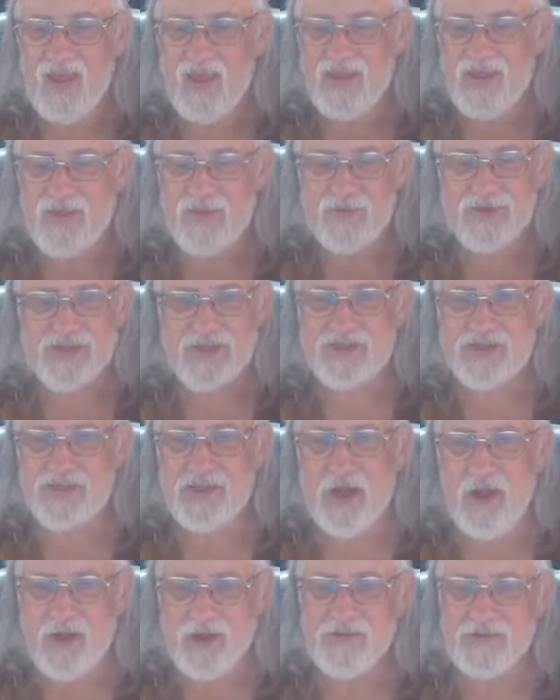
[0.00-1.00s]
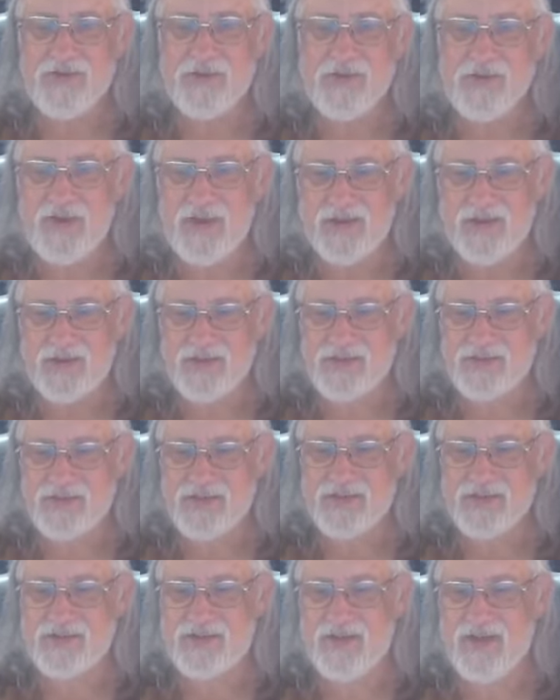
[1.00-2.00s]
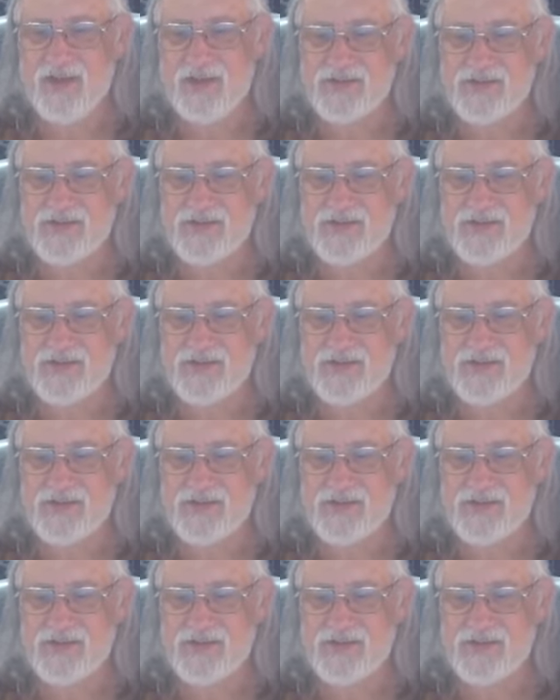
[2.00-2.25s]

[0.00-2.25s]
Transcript: And I was stunned. And I said, I